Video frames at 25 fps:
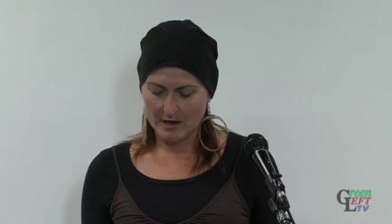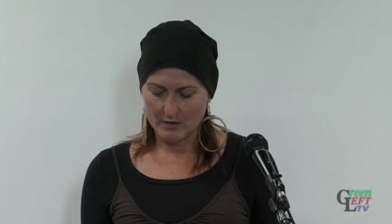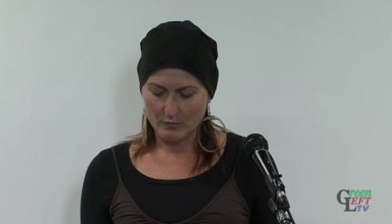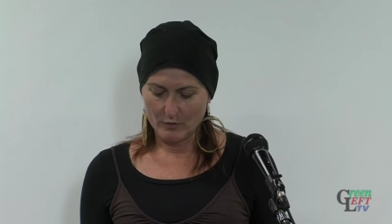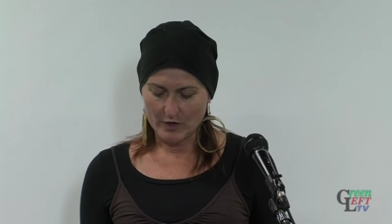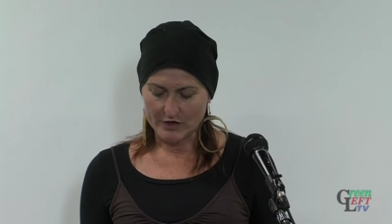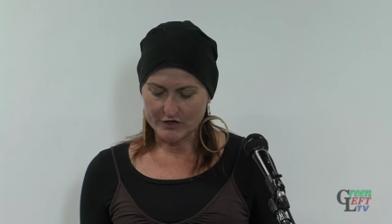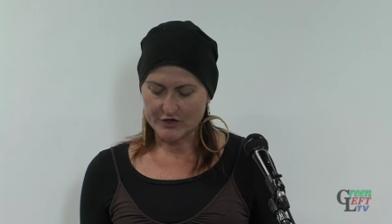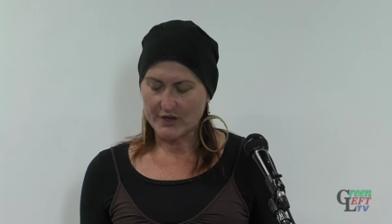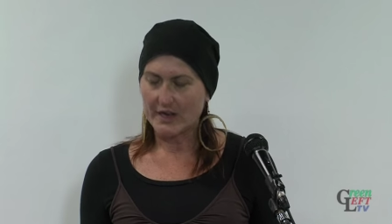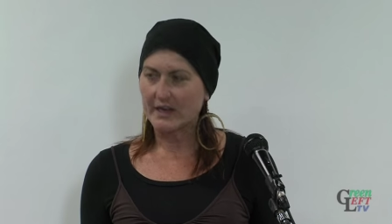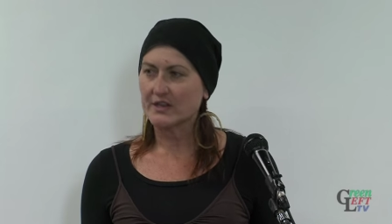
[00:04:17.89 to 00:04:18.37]

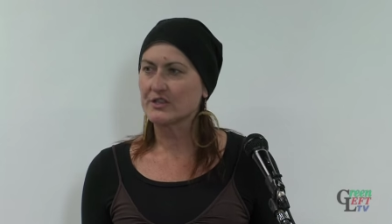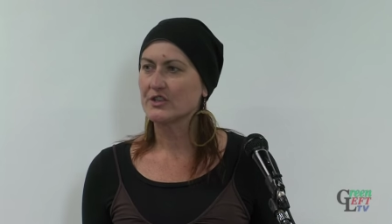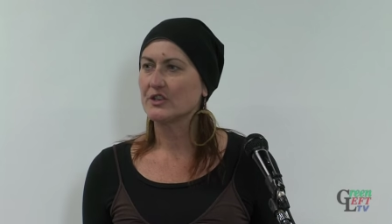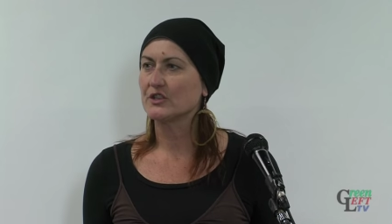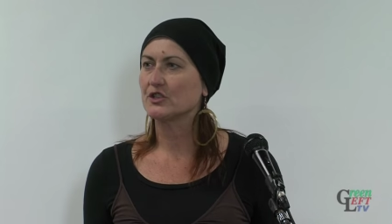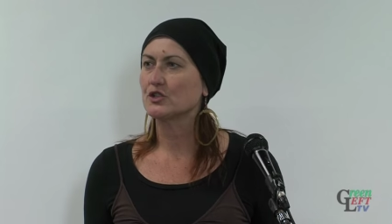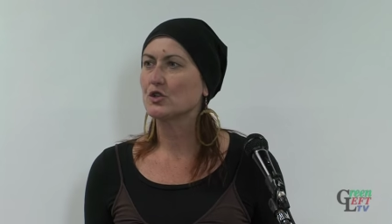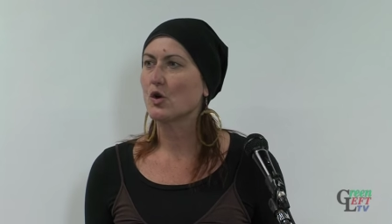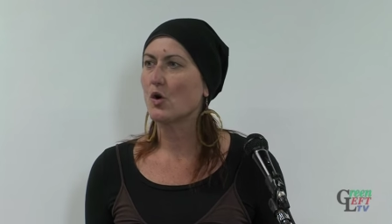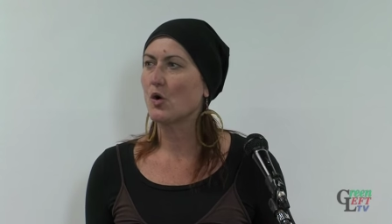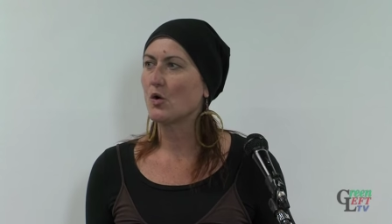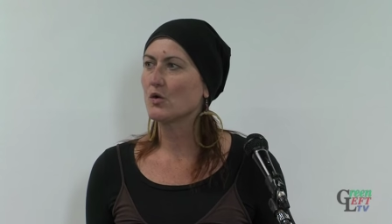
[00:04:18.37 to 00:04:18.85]
where she
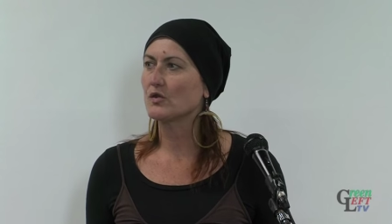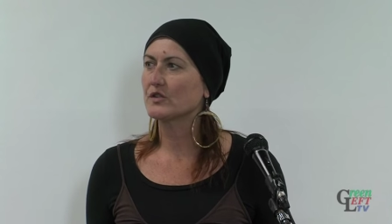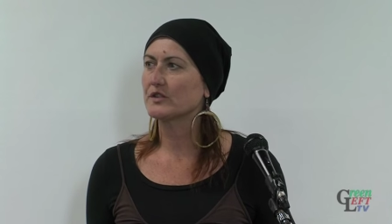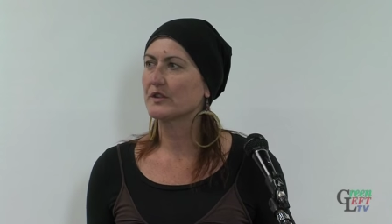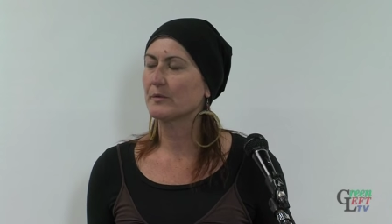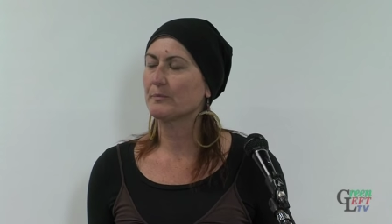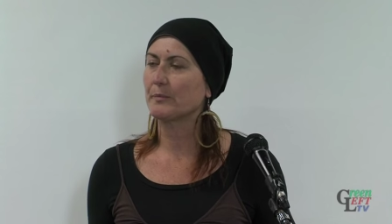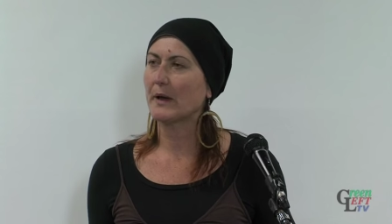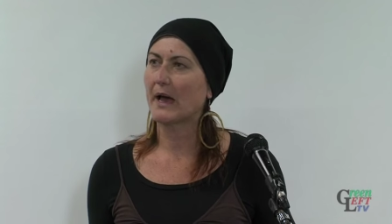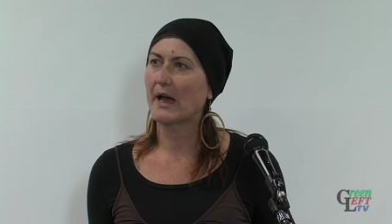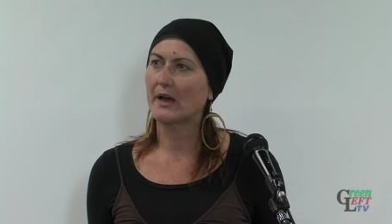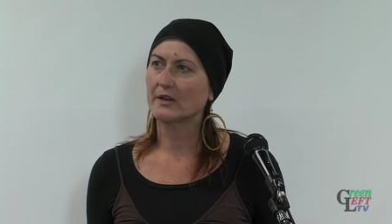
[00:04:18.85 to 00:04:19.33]
actually talks
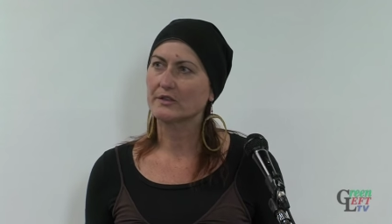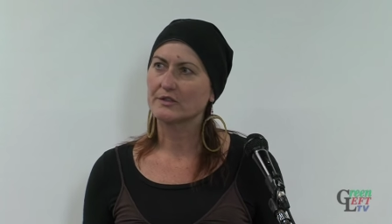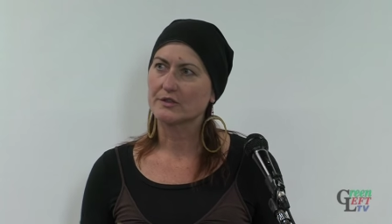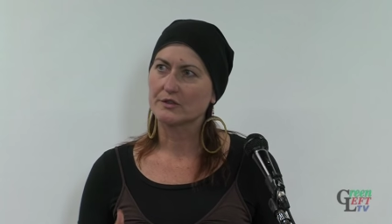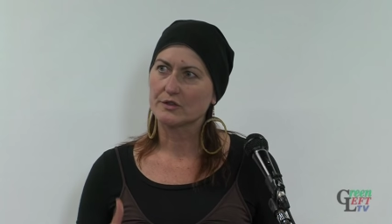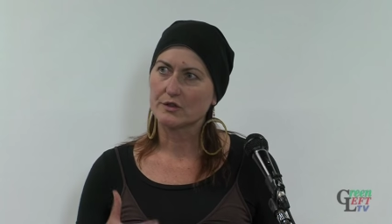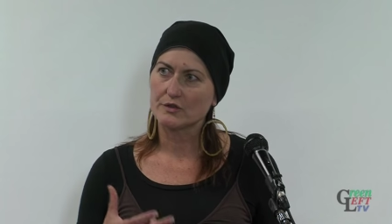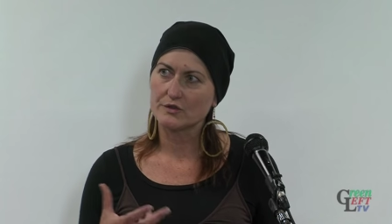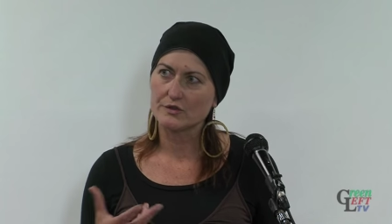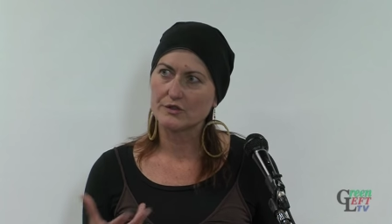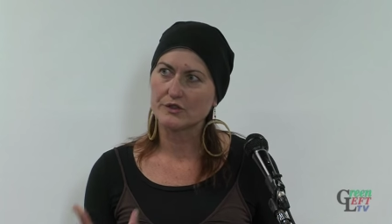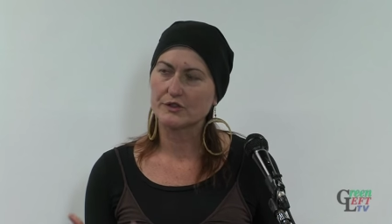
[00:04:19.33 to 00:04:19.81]
about
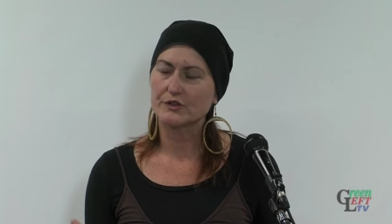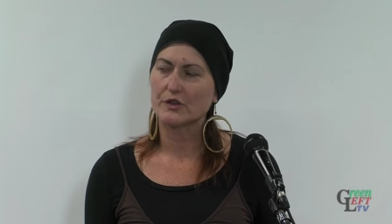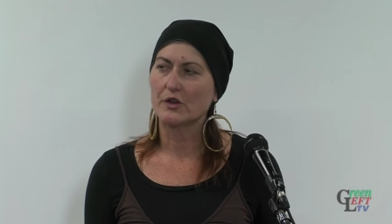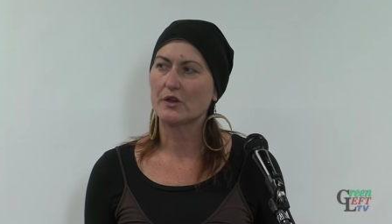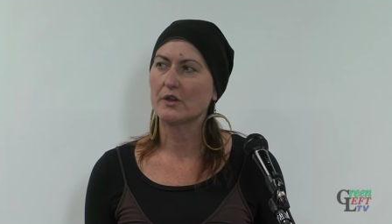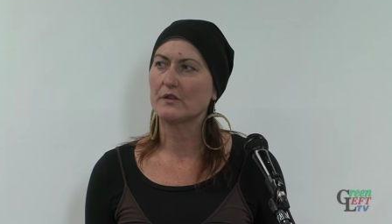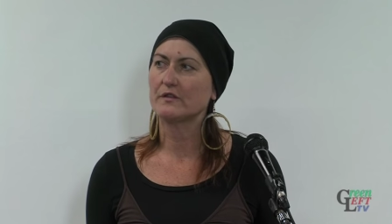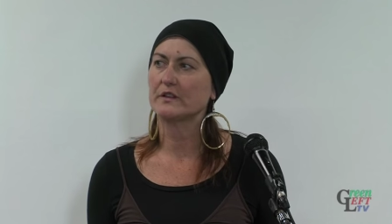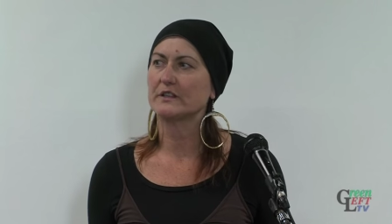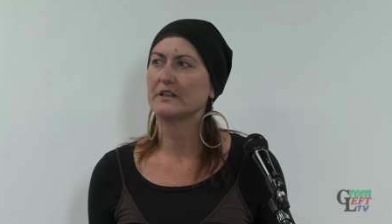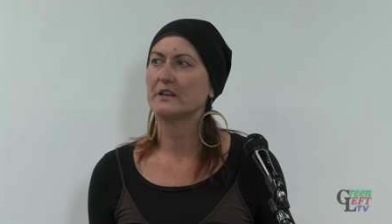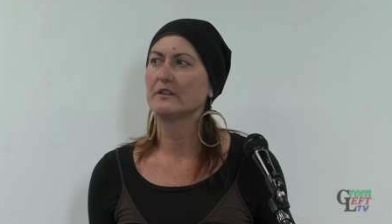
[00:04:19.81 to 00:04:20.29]

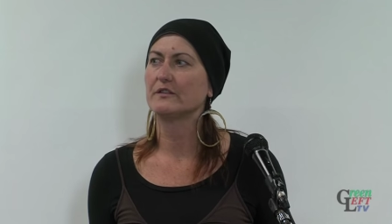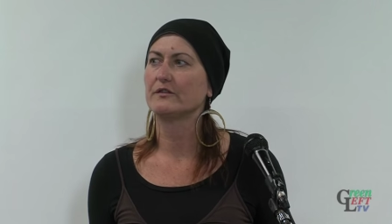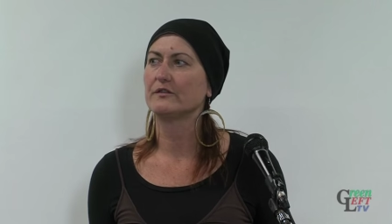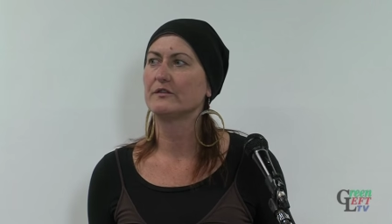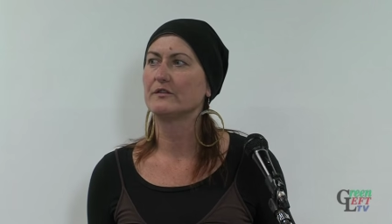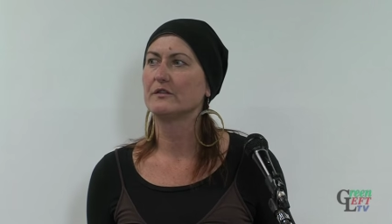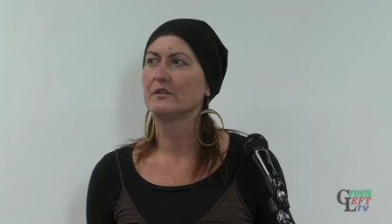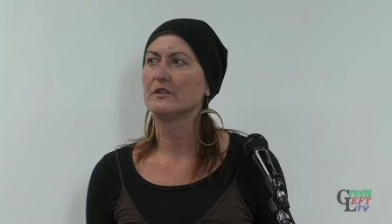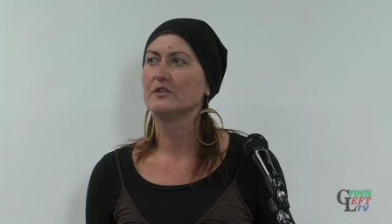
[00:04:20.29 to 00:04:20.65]
conservative